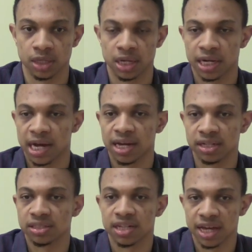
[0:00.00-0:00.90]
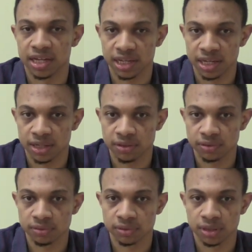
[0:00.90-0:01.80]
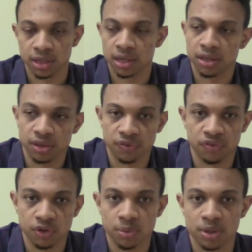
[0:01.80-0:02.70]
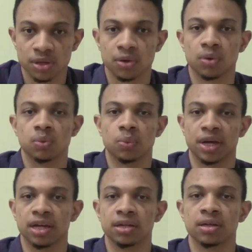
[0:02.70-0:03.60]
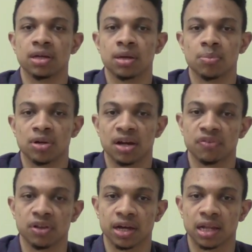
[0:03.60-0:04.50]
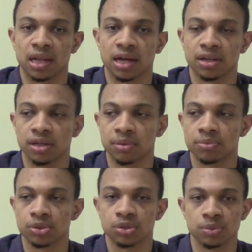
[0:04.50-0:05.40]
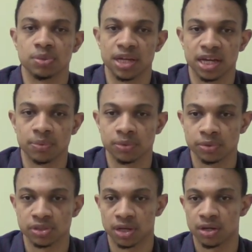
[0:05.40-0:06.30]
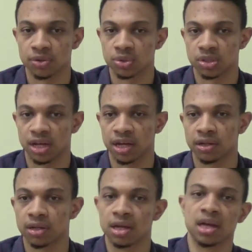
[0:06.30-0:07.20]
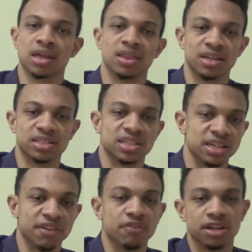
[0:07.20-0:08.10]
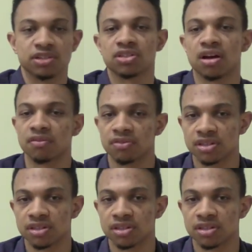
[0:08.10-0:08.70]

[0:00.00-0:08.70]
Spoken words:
kind of take in the film in their own way, but I feel like a lot of them should be able to understand the significance of this